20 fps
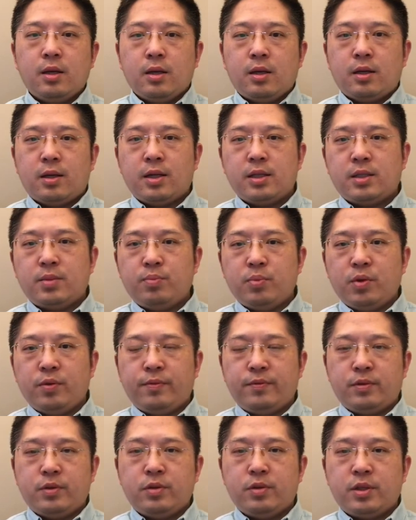Let's
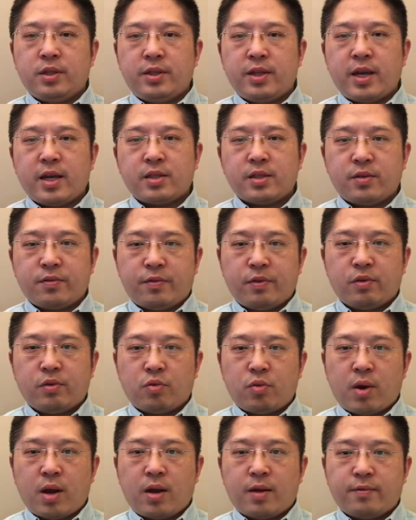move to the next
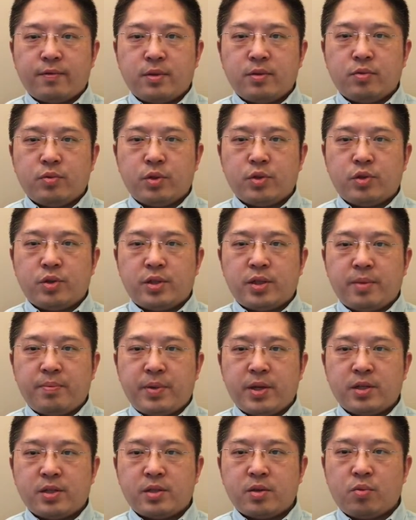photograph, which
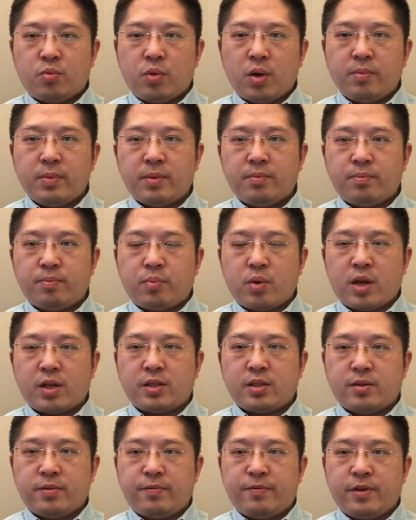depicts a woman
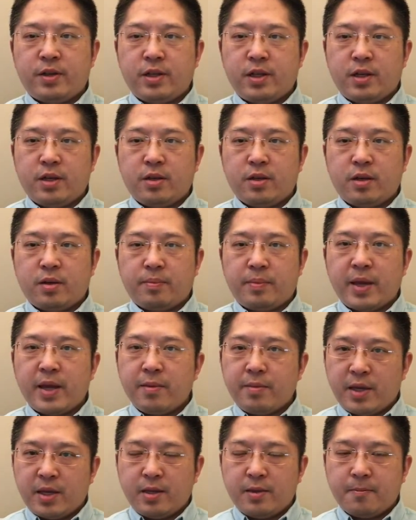breastfeeding a
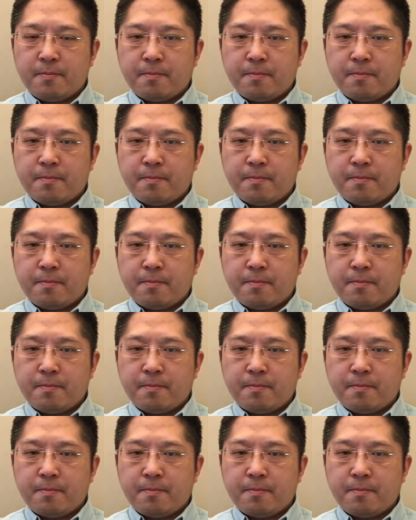baby.